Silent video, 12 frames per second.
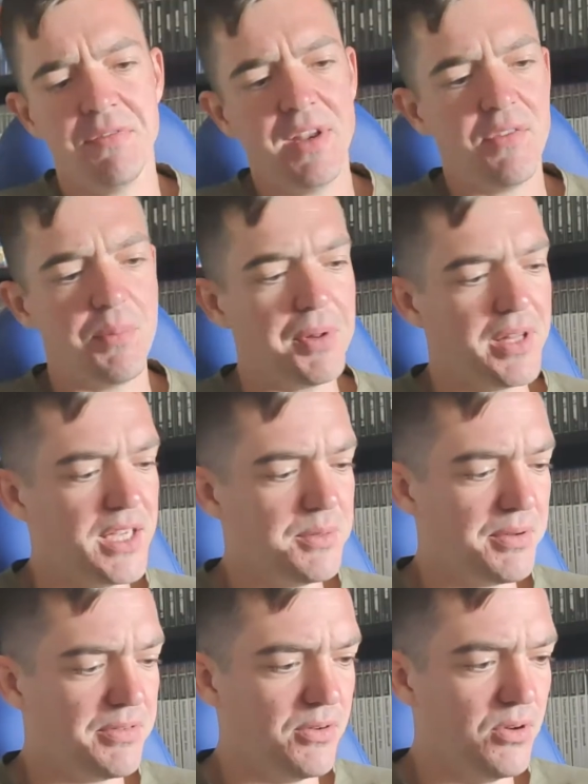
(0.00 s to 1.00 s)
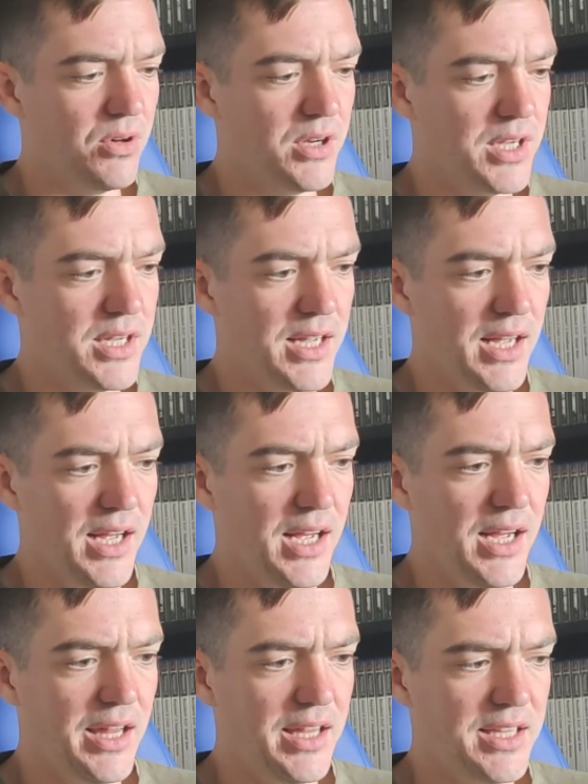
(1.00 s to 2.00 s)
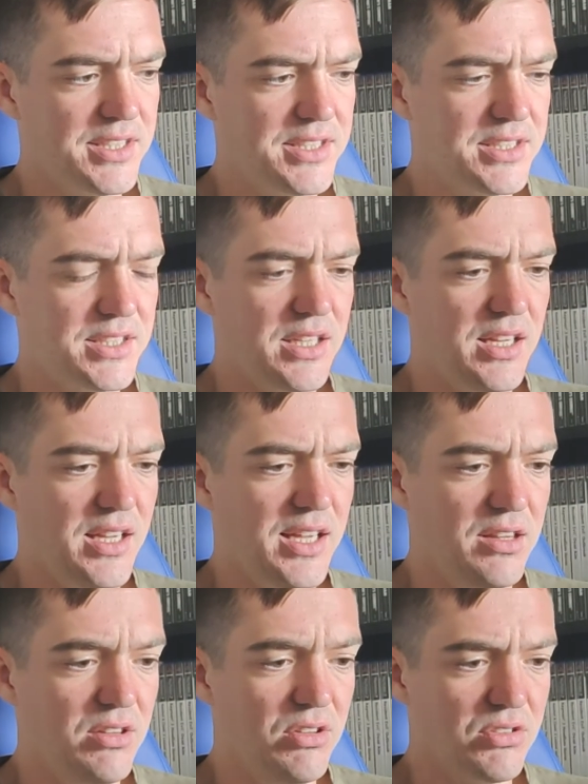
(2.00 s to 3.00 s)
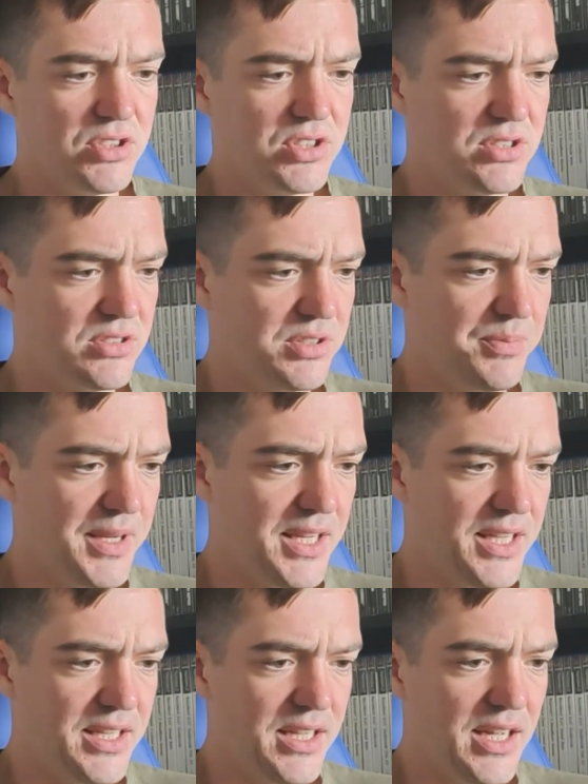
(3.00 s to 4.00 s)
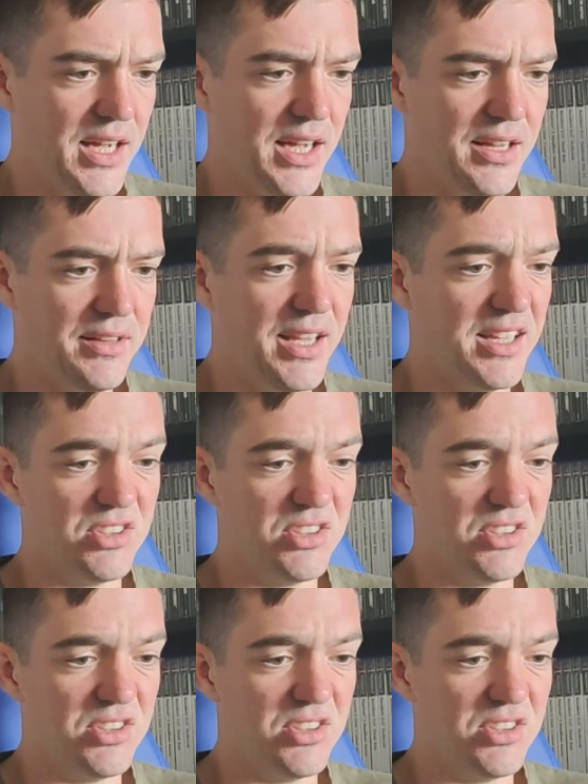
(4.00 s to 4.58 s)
I've never played before. It looks to be, yeah.